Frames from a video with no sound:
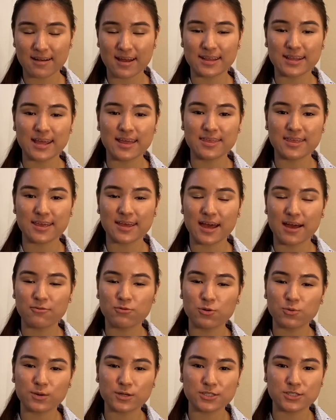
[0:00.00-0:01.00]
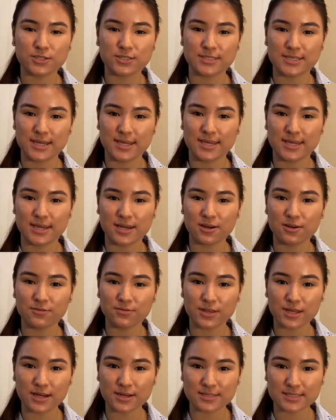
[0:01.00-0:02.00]
and I think everyone should take care of
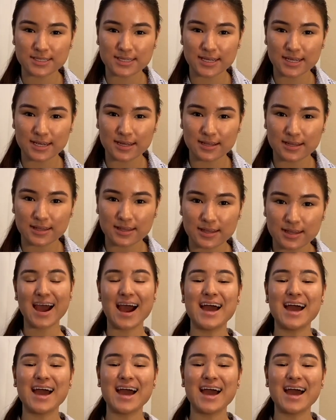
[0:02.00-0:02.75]
their skin.